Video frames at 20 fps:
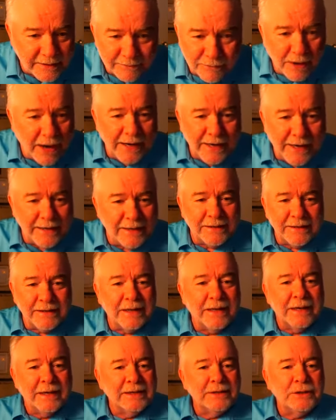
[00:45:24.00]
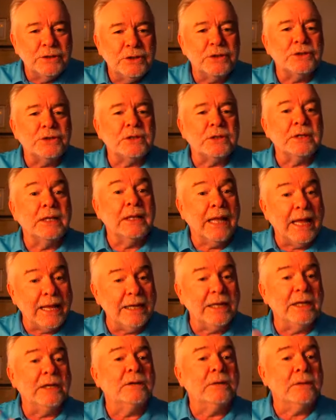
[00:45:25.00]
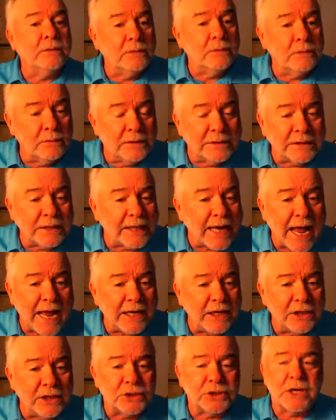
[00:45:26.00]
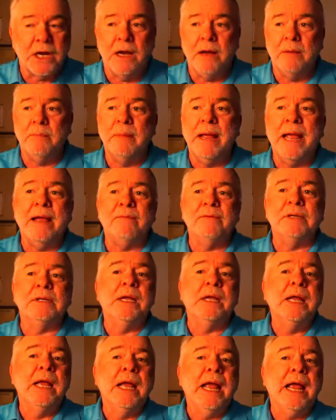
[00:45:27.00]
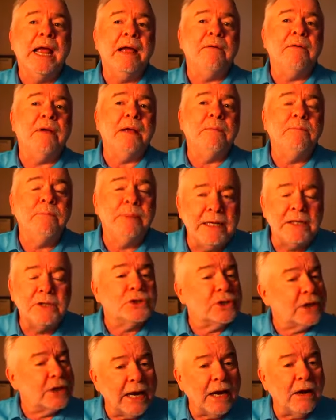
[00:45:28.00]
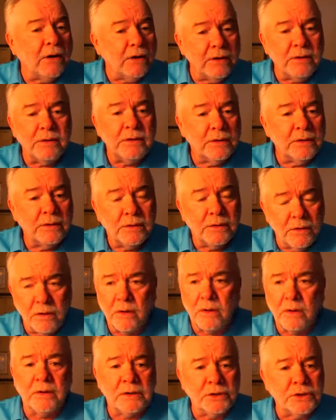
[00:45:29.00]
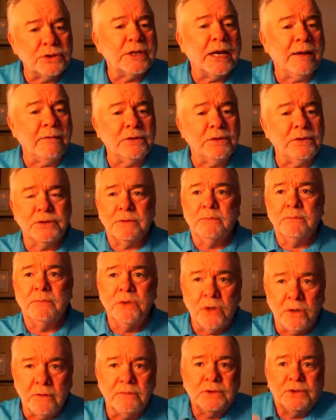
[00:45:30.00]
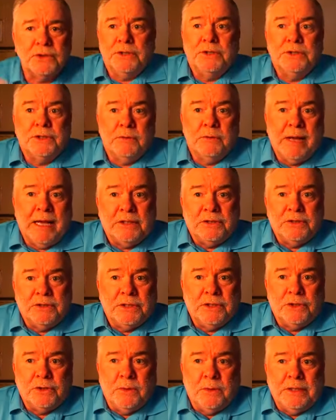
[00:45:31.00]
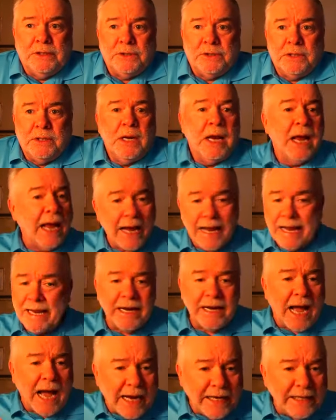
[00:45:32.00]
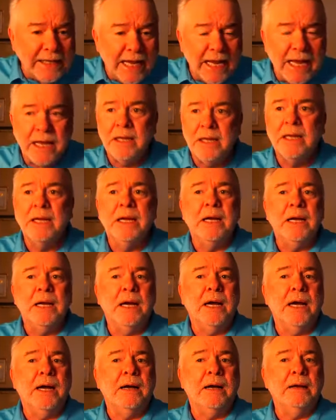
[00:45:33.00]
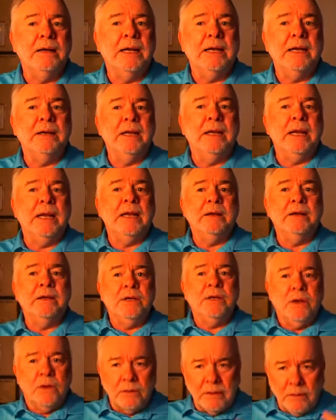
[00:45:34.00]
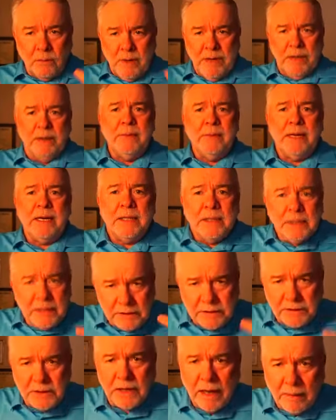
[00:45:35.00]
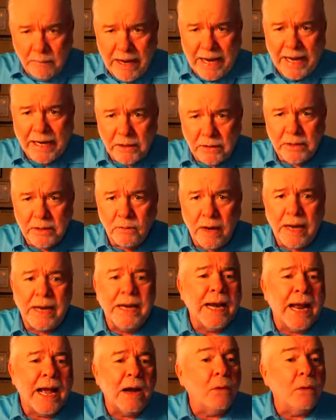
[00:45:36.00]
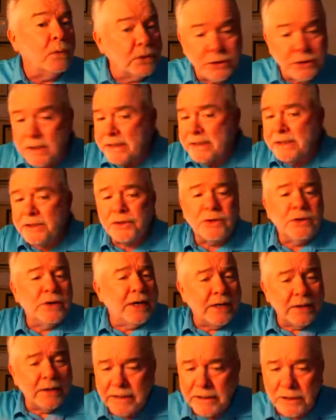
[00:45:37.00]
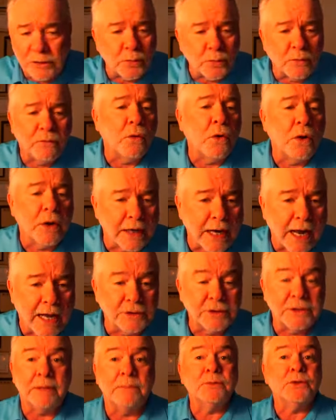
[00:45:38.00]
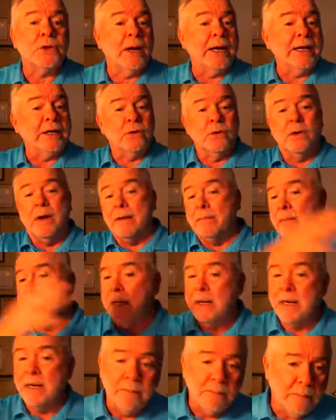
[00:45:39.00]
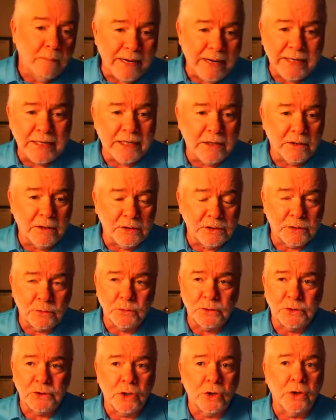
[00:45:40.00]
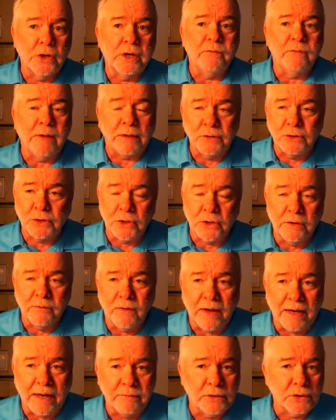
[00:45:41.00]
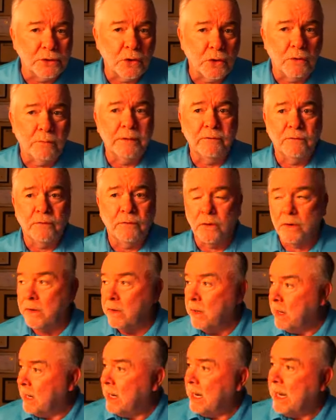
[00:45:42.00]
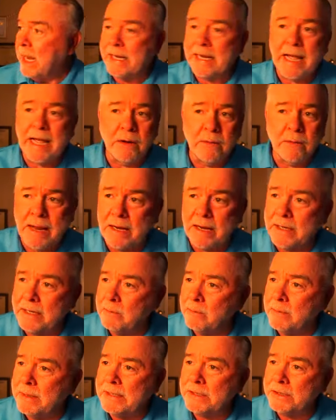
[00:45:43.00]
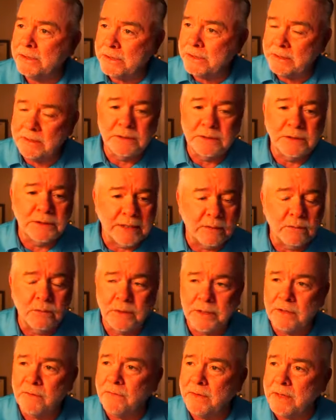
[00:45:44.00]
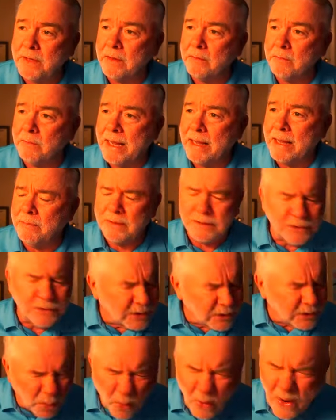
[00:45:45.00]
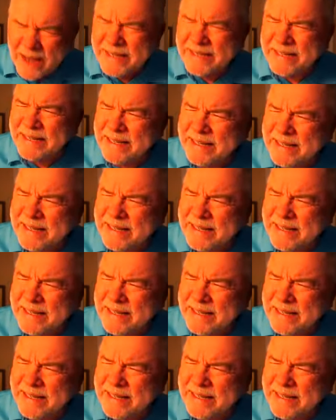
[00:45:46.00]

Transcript: right? Mm. Just letting sadness come, having, have, being scared, you know, or just having some nervousness about a situation. I had to hide that uh, and and you know, wait a minute, this I'm angry right now. Was these are these were foreign concepts. So I grew up many years. It was 30. I was 35 years old before I got around anybody that said, "What are you feeling, Bob?" I said, "What?